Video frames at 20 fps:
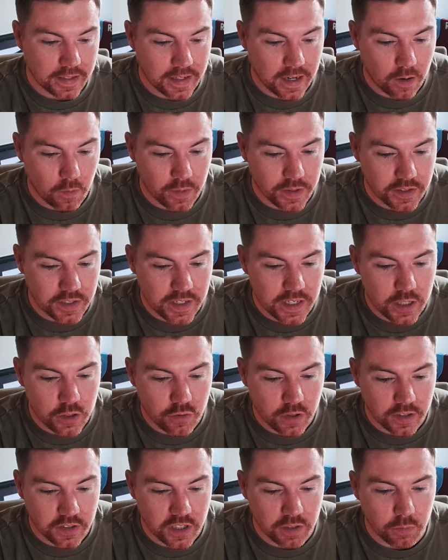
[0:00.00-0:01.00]
Now, it's an
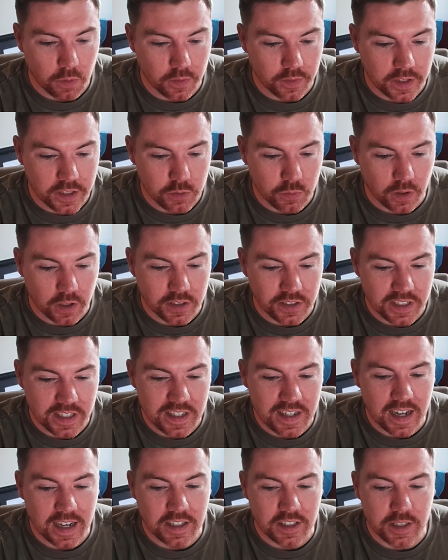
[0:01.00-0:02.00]
interesting one, this one, because he
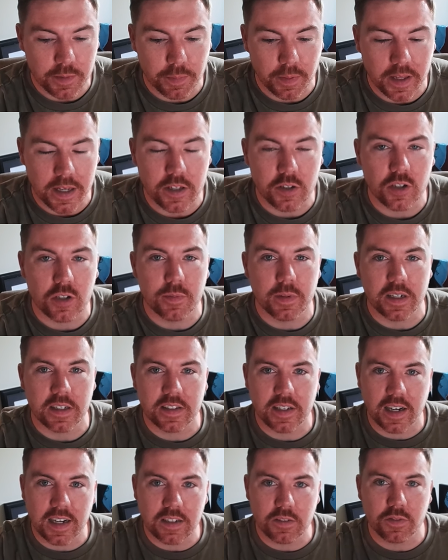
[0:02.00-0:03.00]
didn't actually play too many
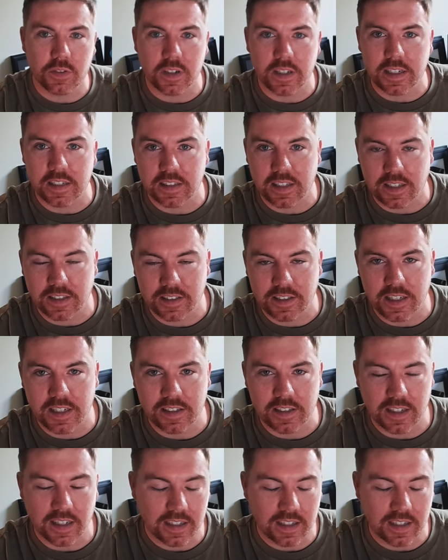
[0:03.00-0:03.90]
times for Leeds last season.